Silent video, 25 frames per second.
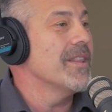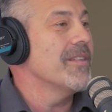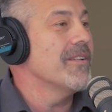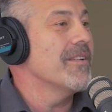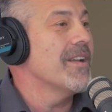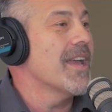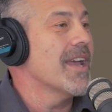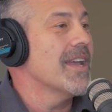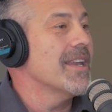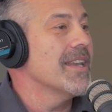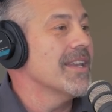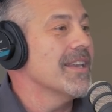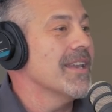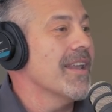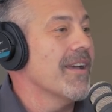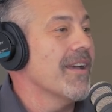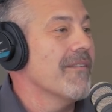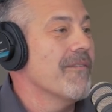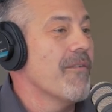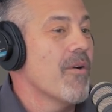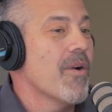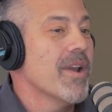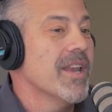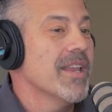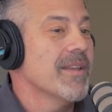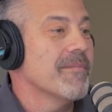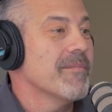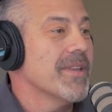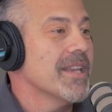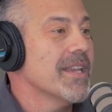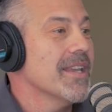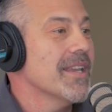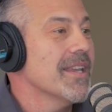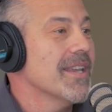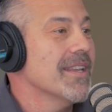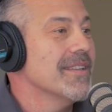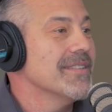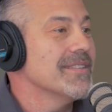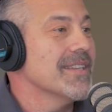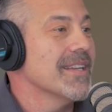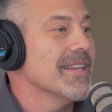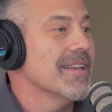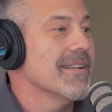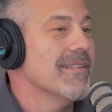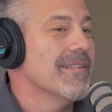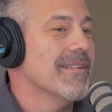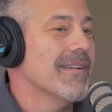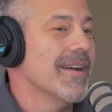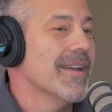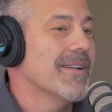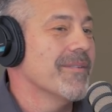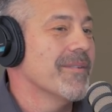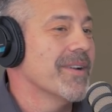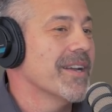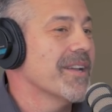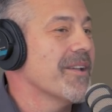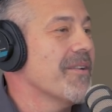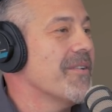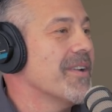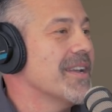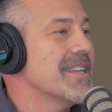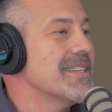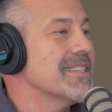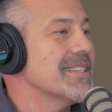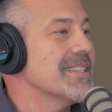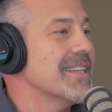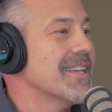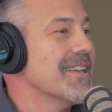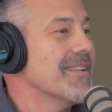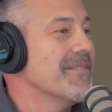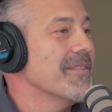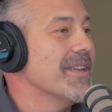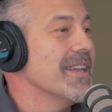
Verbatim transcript: They're not avoiding me and saying, "Oh, I don't want to go in and see him."